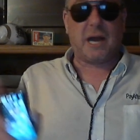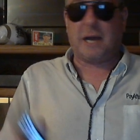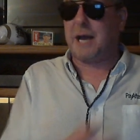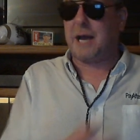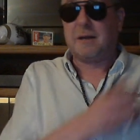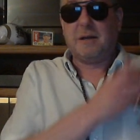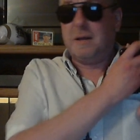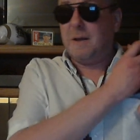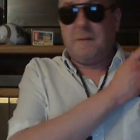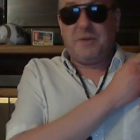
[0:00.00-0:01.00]
Now, I'm not,
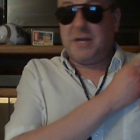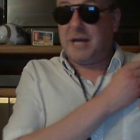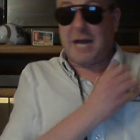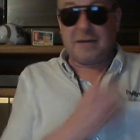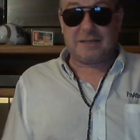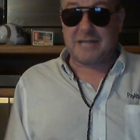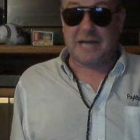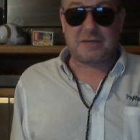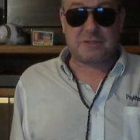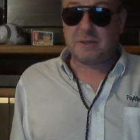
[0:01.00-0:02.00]
you're not in
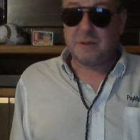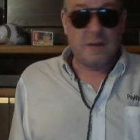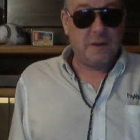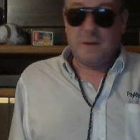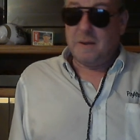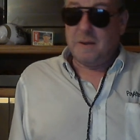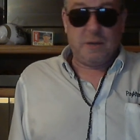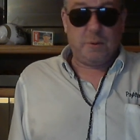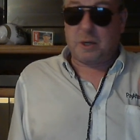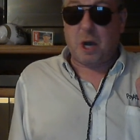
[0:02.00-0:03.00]
detection.
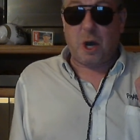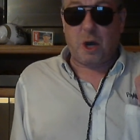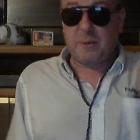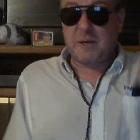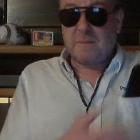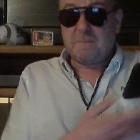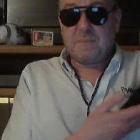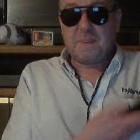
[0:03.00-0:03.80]
You want to call me?